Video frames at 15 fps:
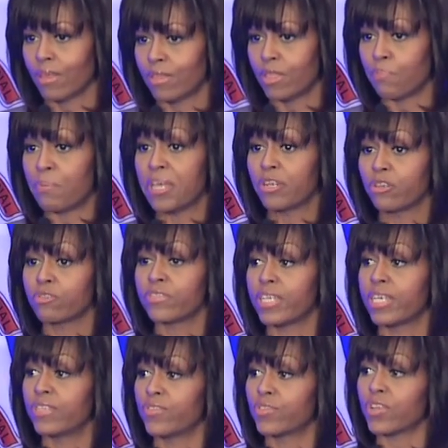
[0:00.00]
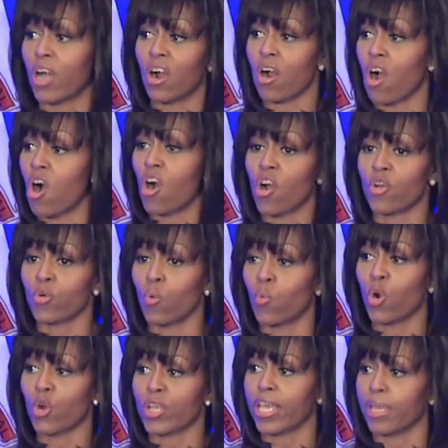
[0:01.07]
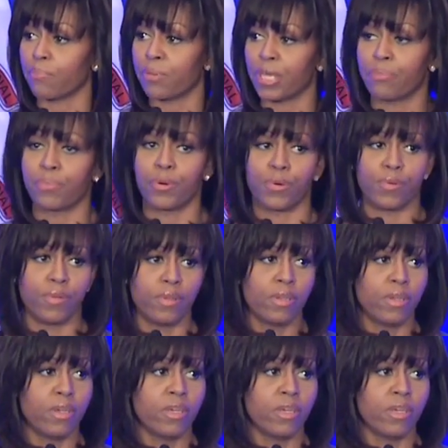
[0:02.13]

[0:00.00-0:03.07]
The Pendletons are hard-working people.